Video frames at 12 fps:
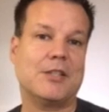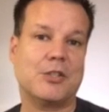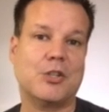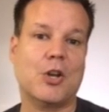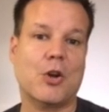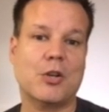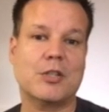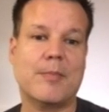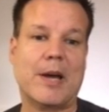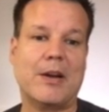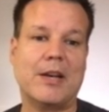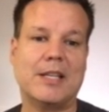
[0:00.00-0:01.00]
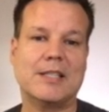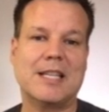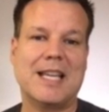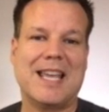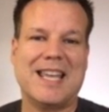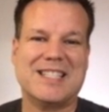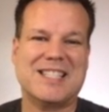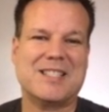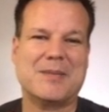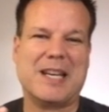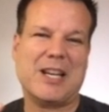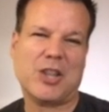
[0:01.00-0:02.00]
notice about it is it's
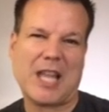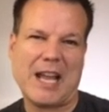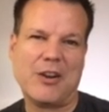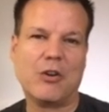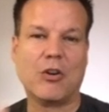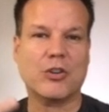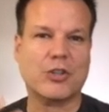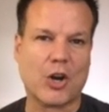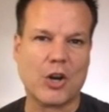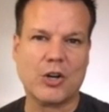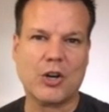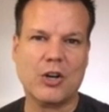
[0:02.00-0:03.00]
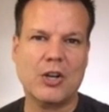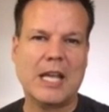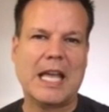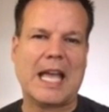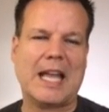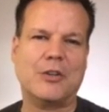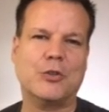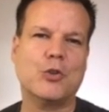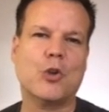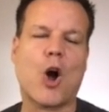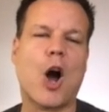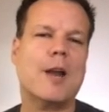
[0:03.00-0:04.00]
getting lighter or darker. And
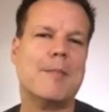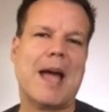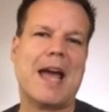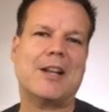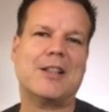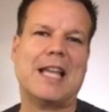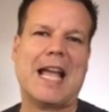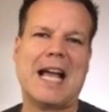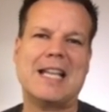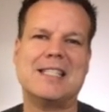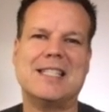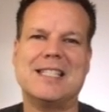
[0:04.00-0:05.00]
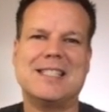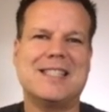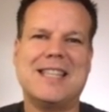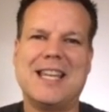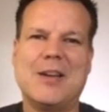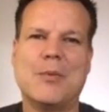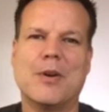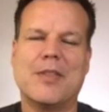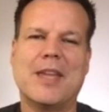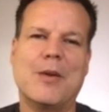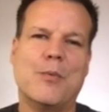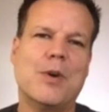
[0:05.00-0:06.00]
Google automatically has this thing where
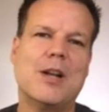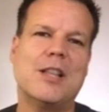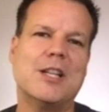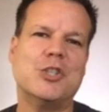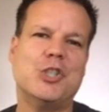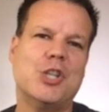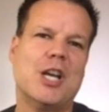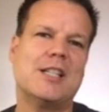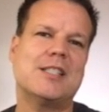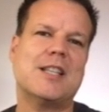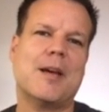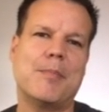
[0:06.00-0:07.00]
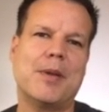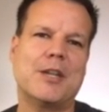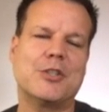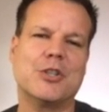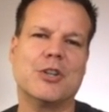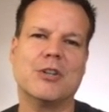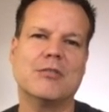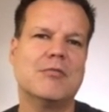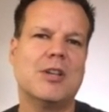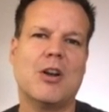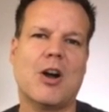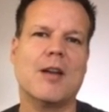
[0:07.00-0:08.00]
they will adjust a picture
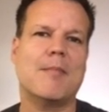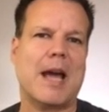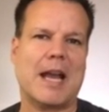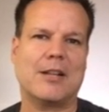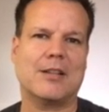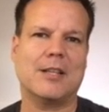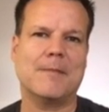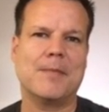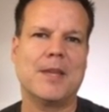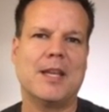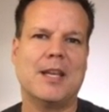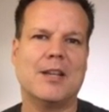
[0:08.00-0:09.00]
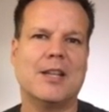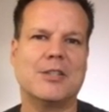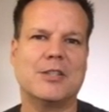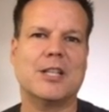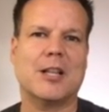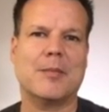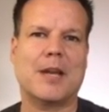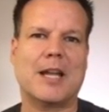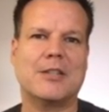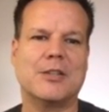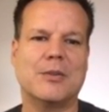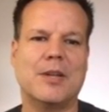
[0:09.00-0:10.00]
automatically unless you tell them not
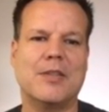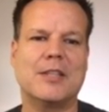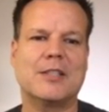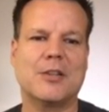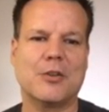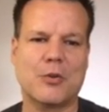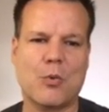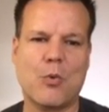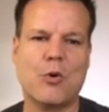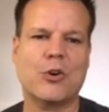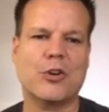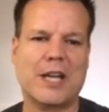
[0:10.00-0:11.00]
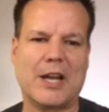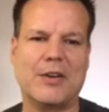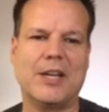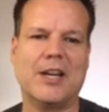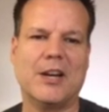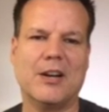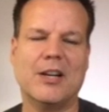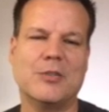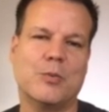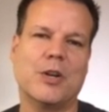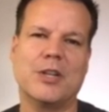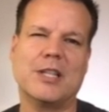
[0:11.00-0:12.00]
to. And this little corner down here is
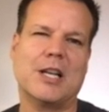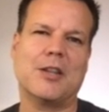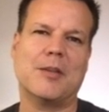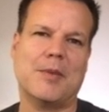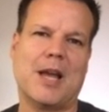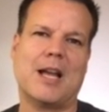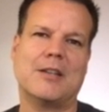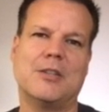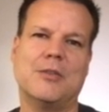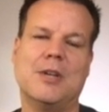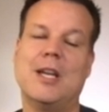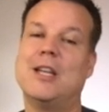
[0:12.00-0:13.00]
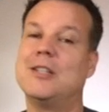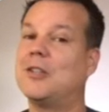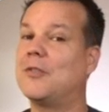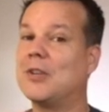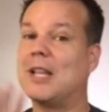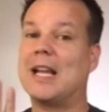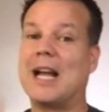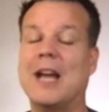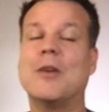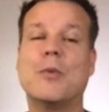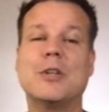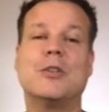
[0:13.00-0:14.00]
where you tell them not to. So if you're like, I don't
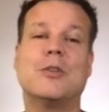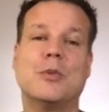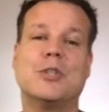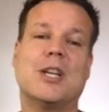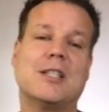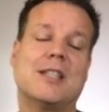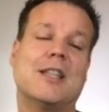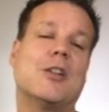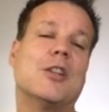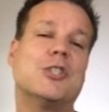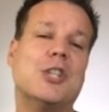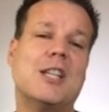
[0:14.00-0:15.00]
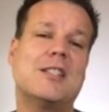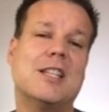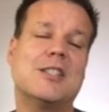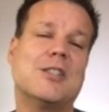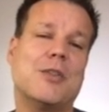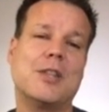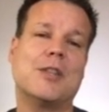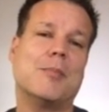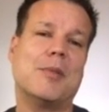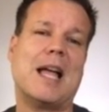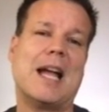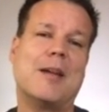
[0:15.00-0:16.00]
want you to adjust it, they'll adjust it so that the
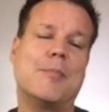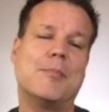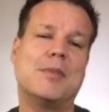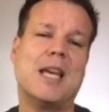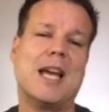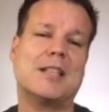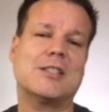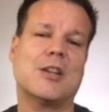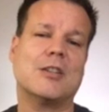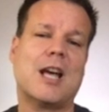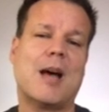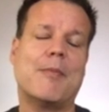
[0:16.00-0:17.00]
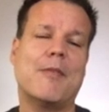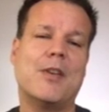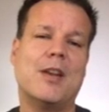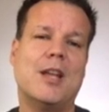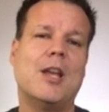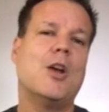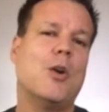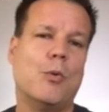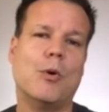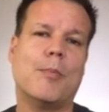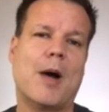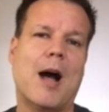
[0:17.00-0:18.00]
black text on top of it will
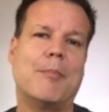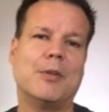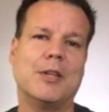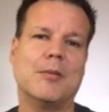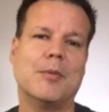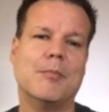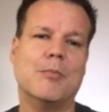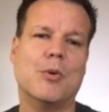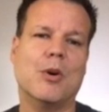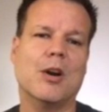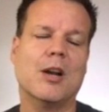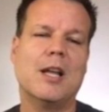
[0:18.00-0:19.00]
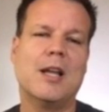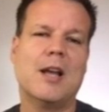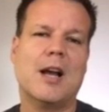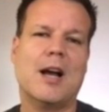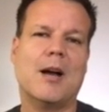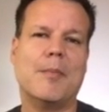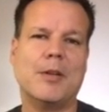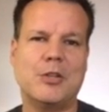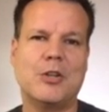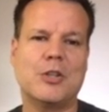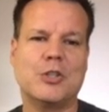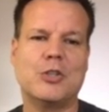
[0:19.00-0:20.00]
pop a little bit more. But you
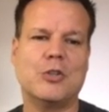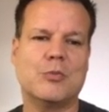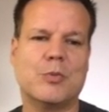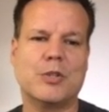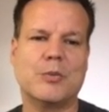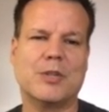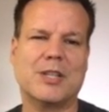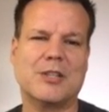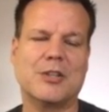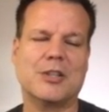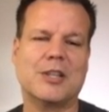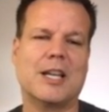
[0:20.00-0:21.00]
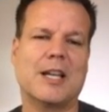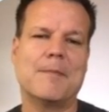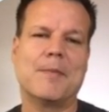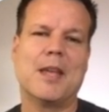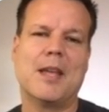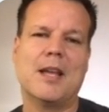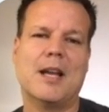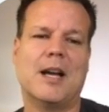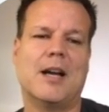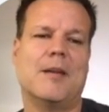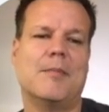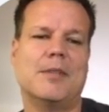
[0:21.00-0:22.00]
can choose what you want it to look like.
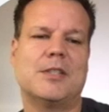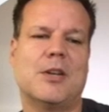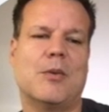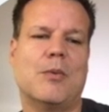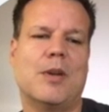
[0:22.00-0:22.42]
So if